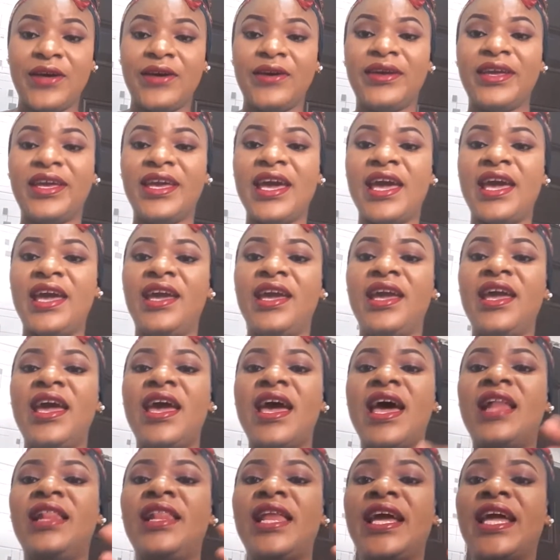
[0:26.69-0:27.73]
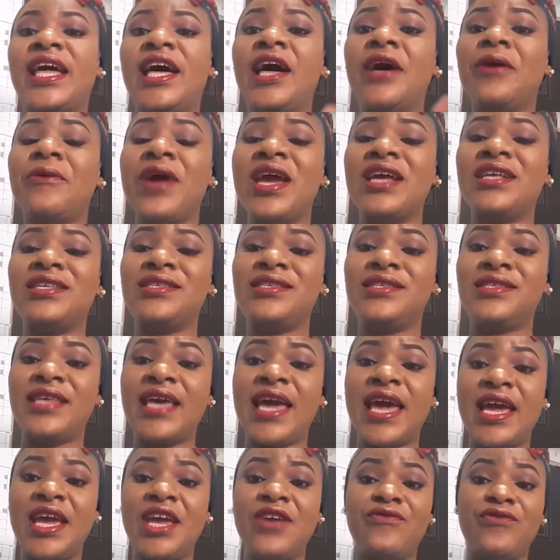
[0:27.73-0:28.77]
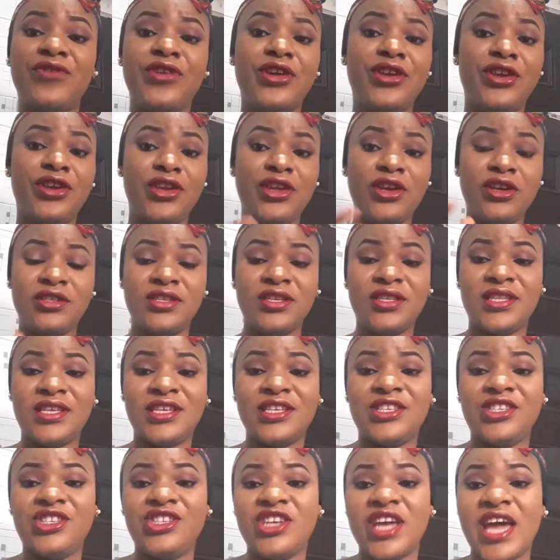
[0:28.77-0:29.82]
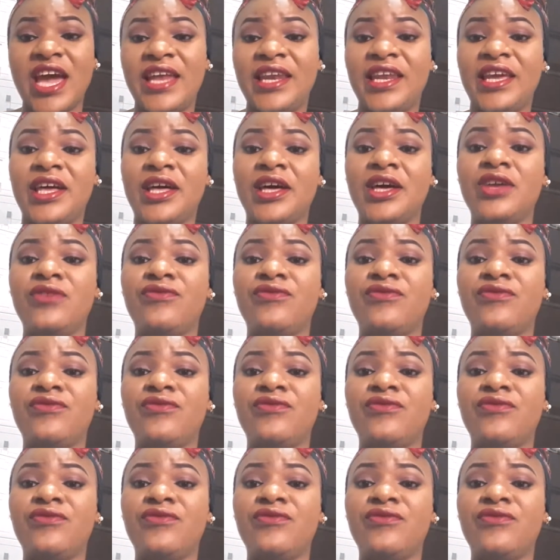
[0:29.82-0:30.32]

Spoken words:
Okay, and like I always say, if you're new to this channel,